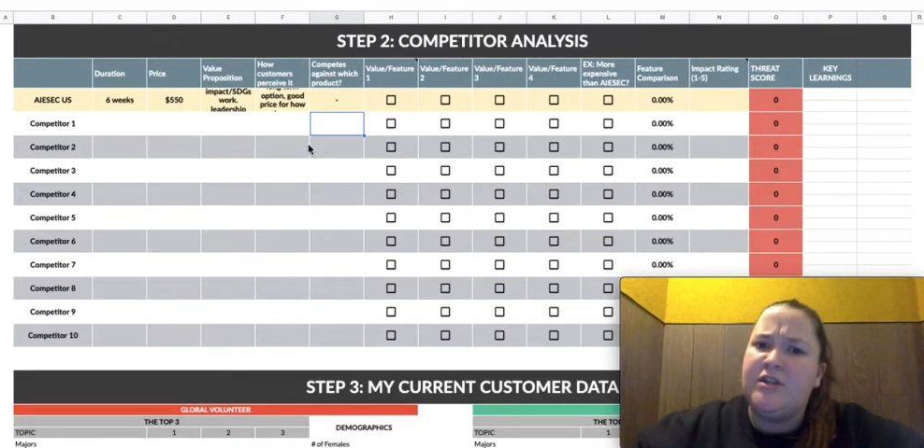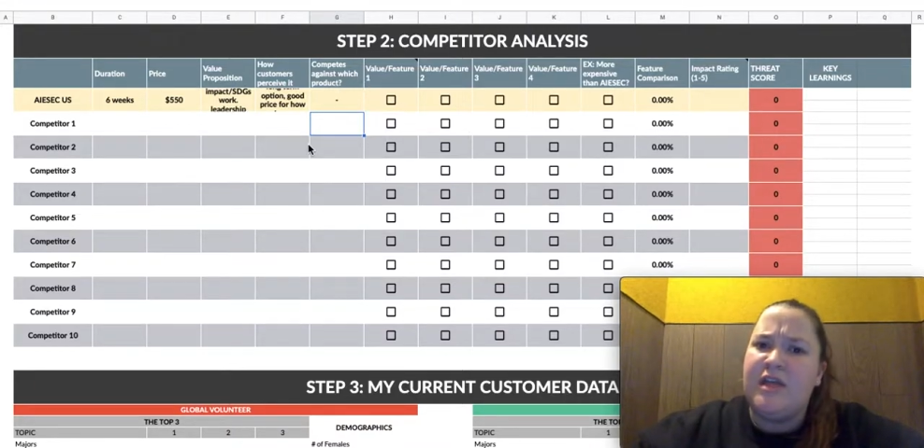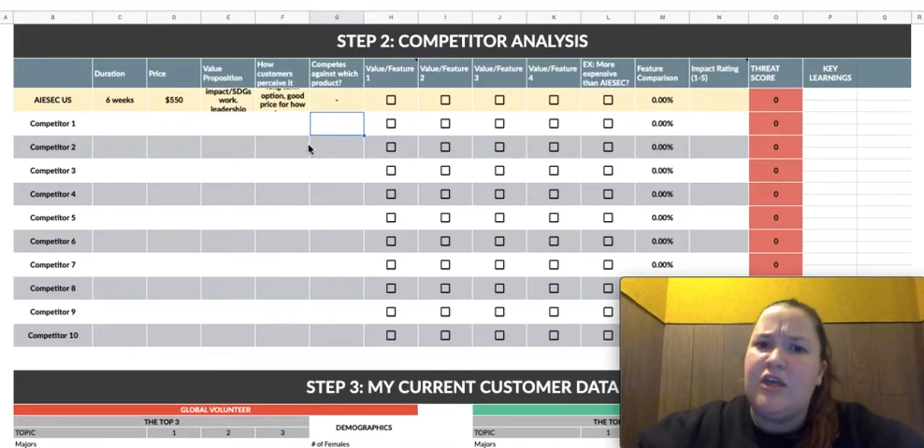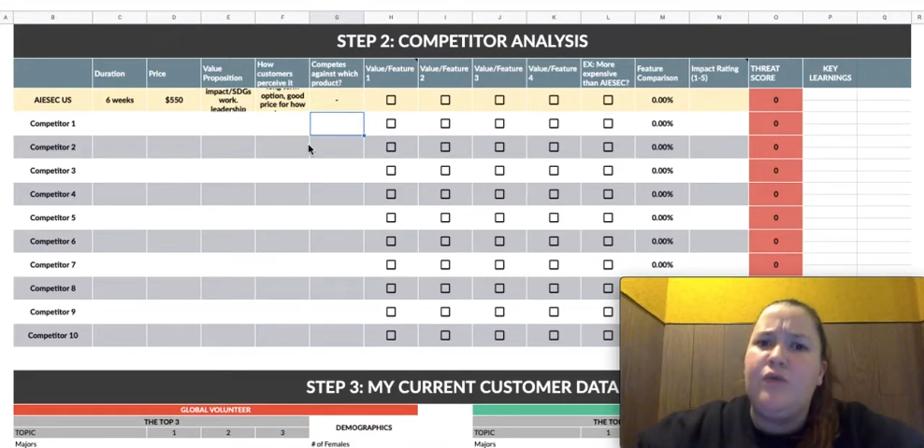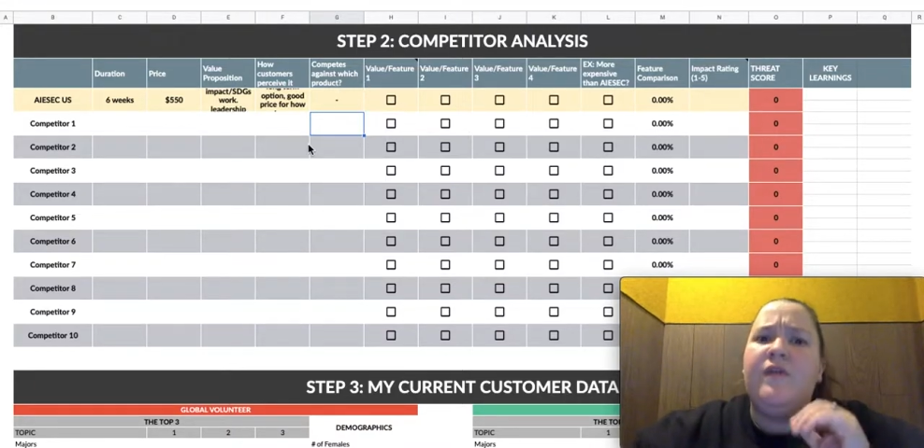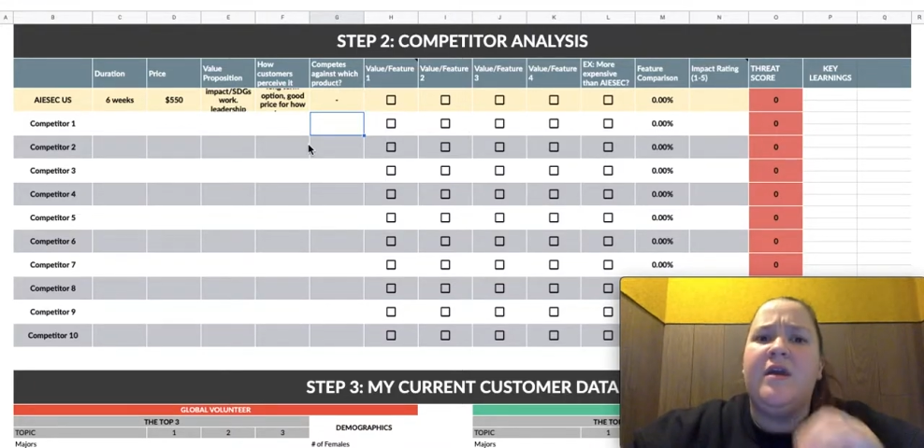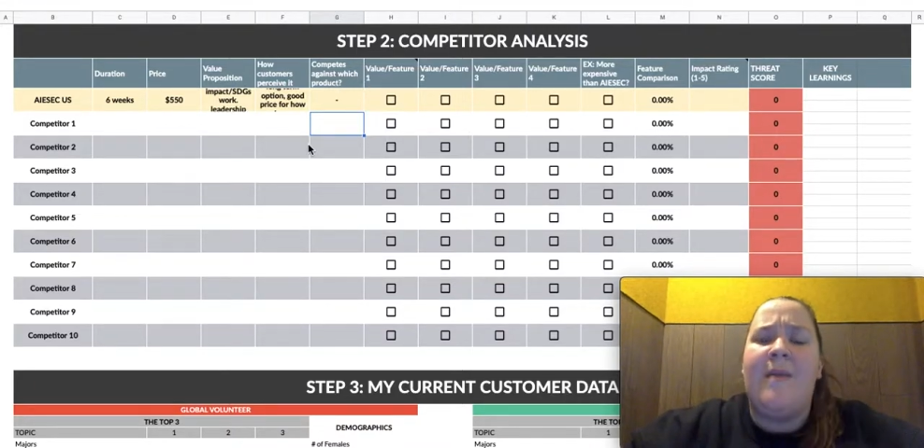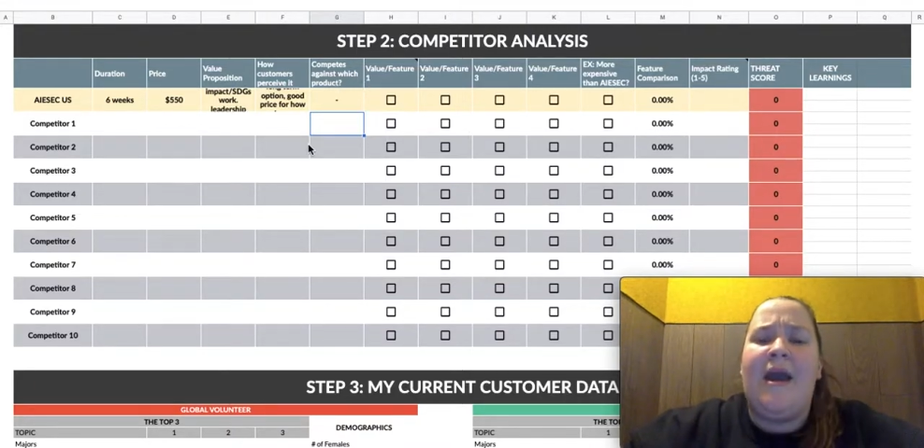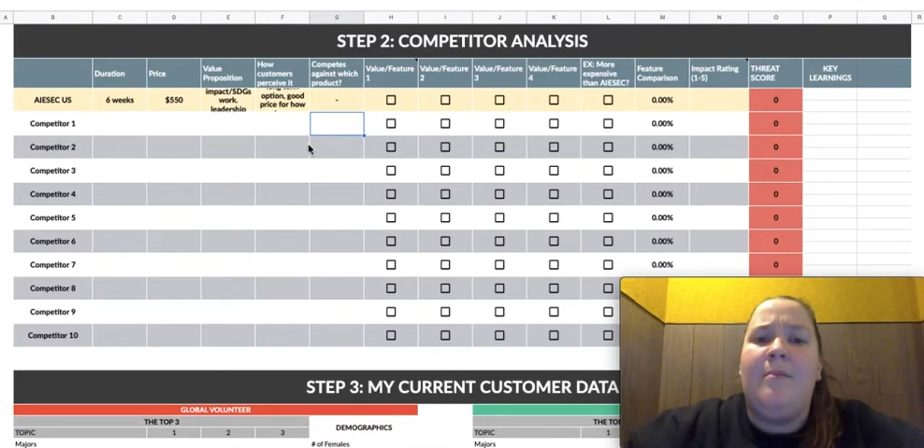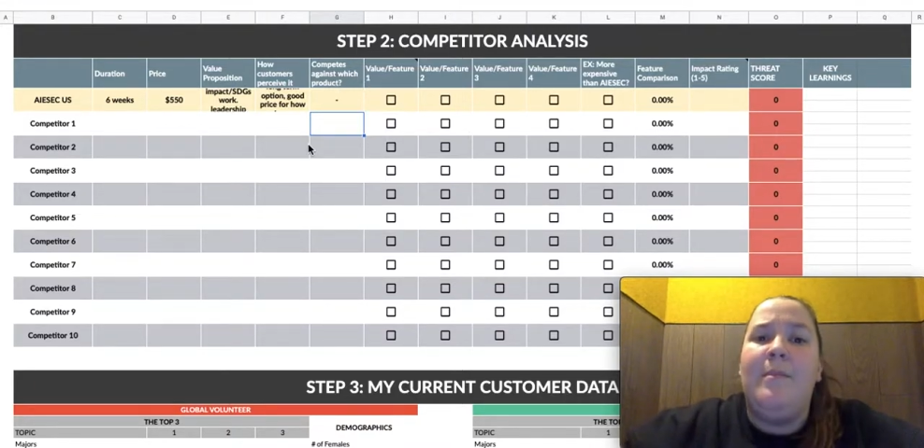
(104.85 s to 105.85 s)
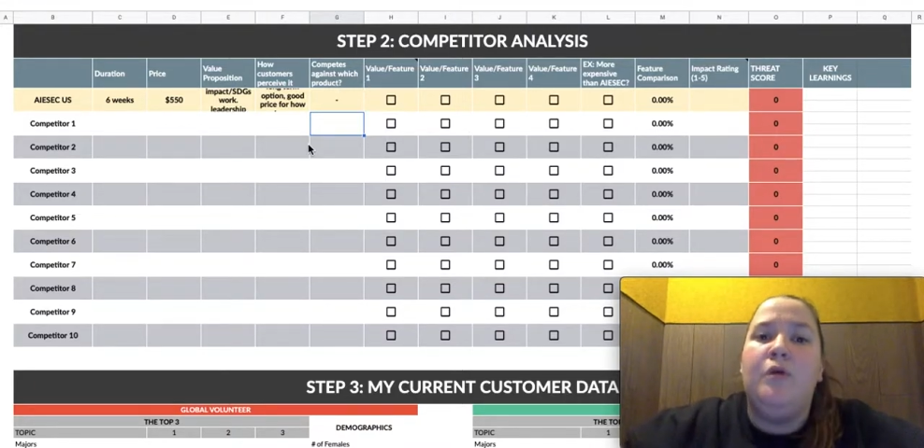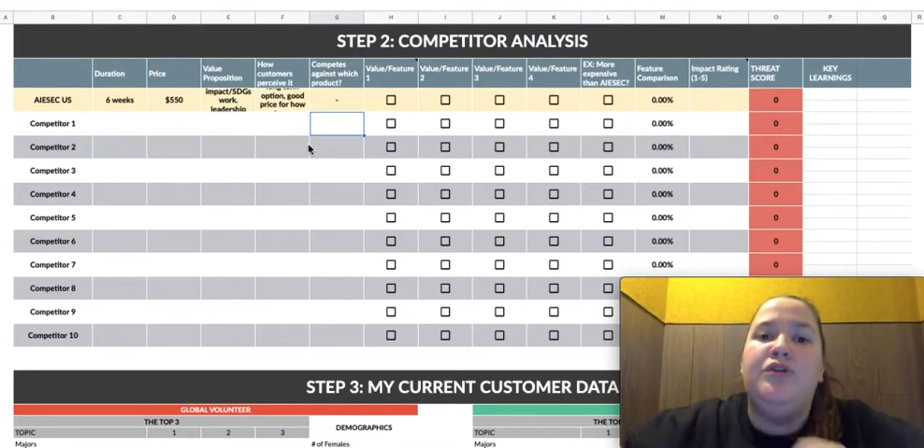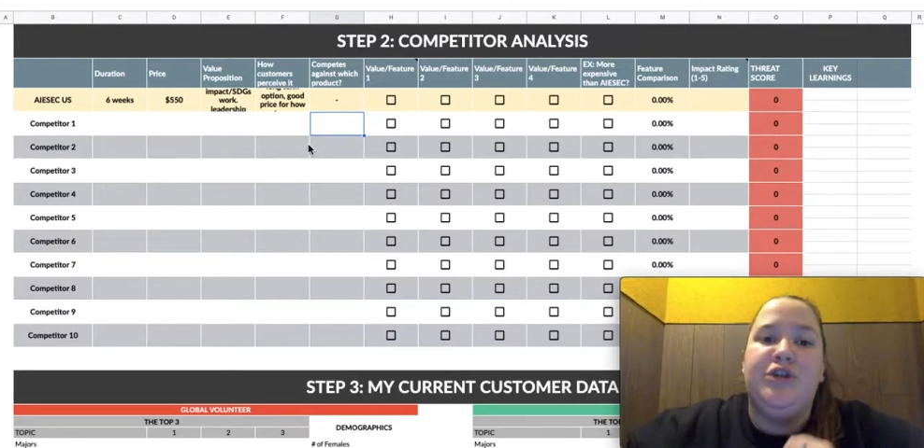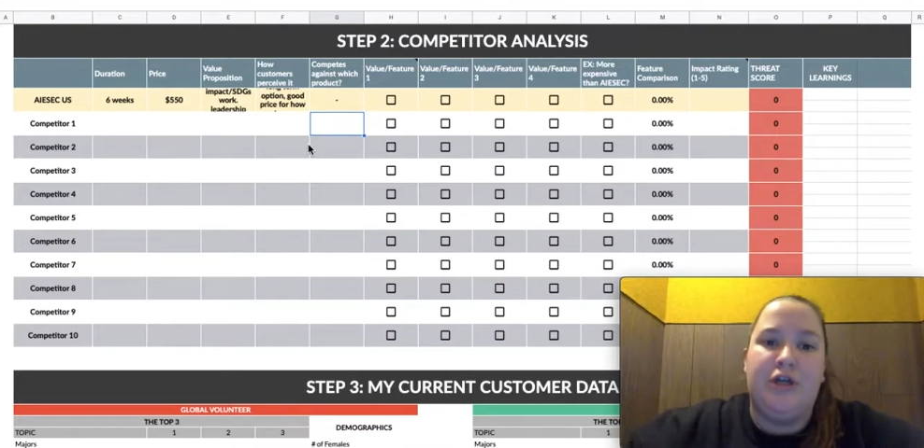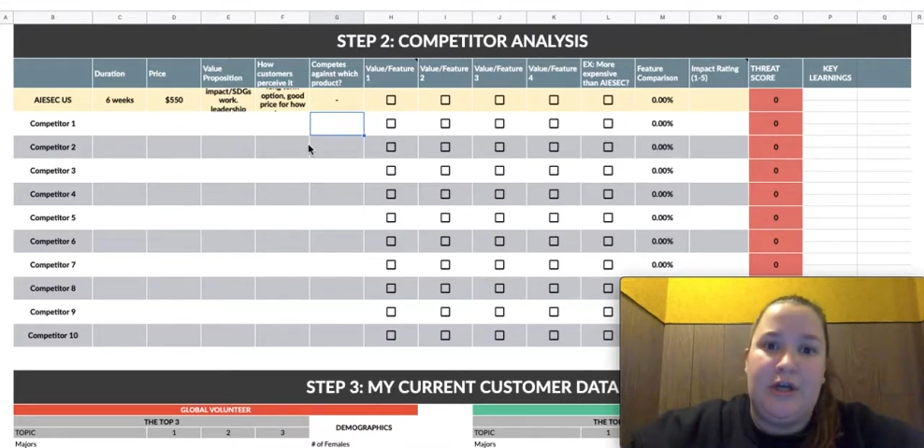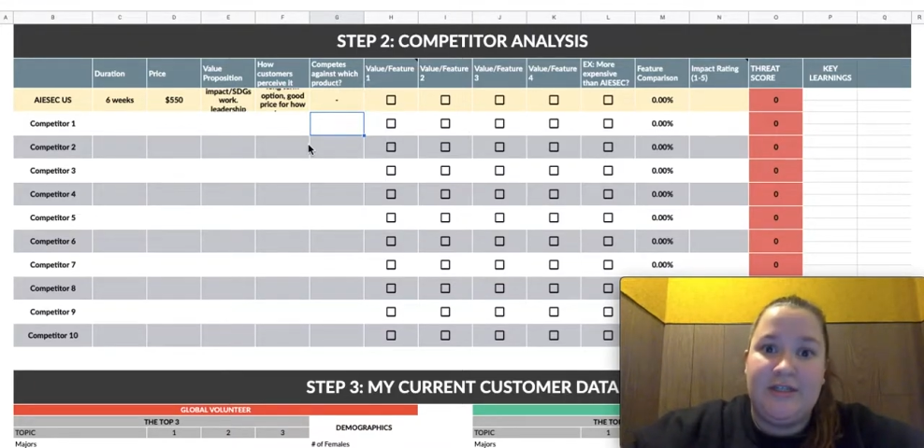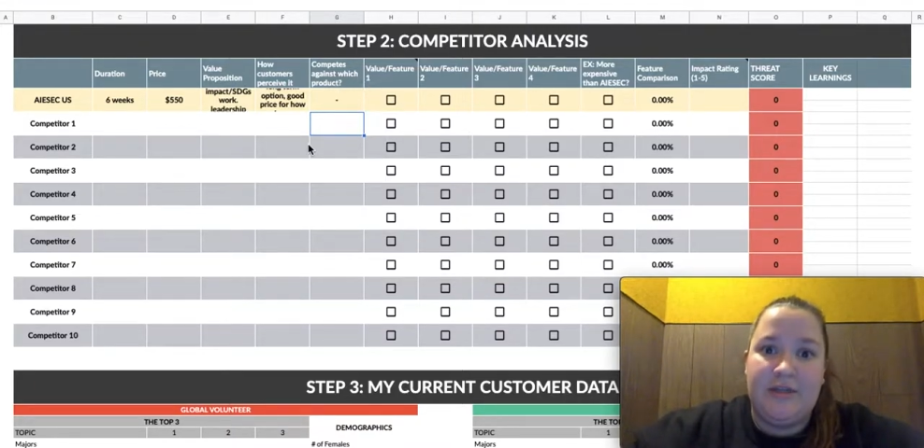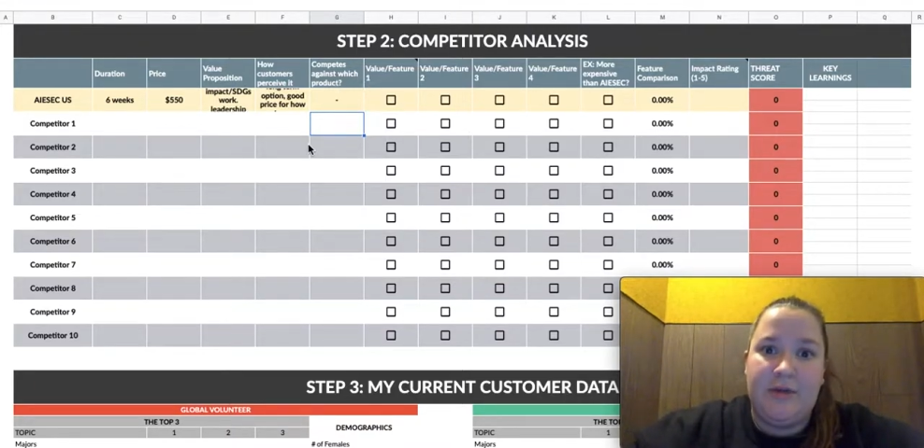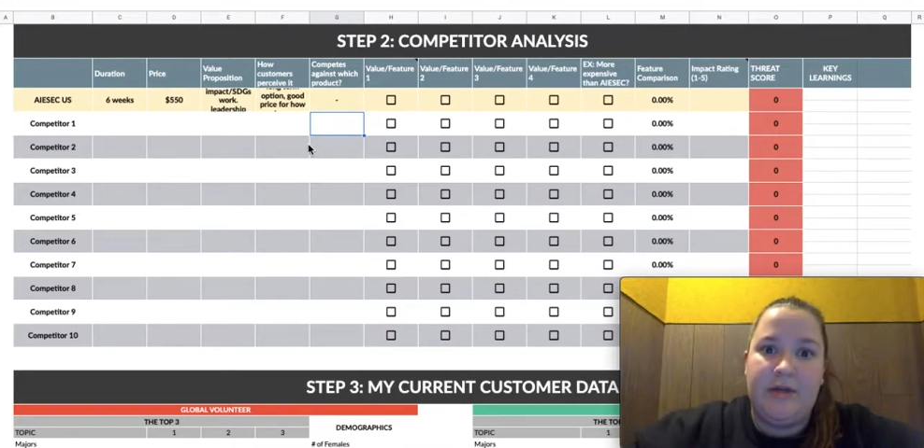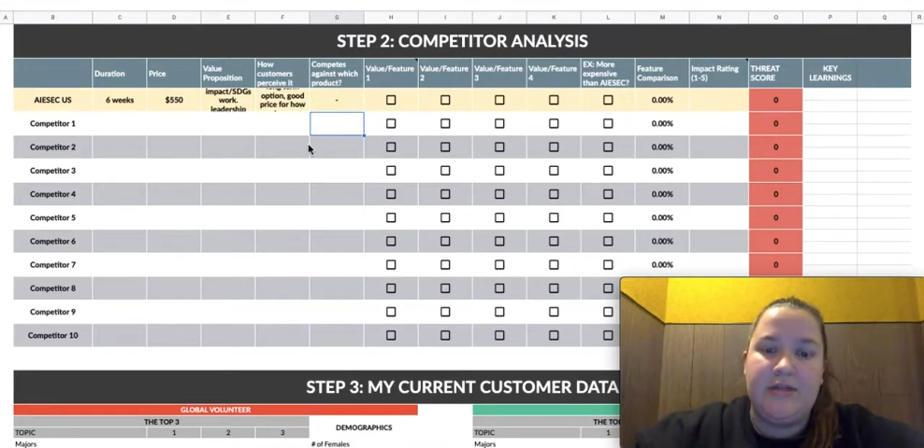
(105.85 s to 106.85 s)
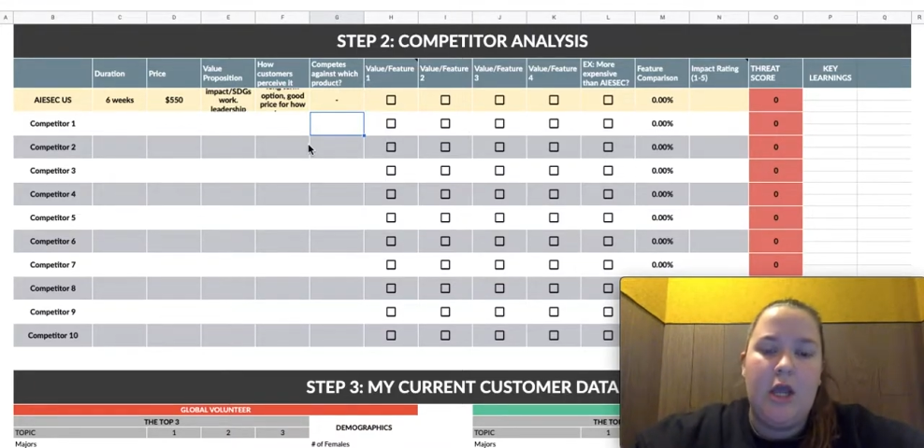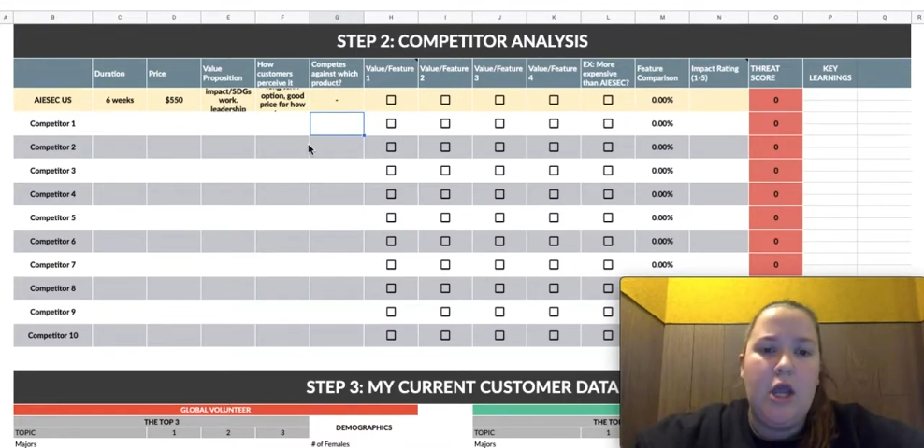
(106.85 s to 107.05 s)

that you think matter most to your customers.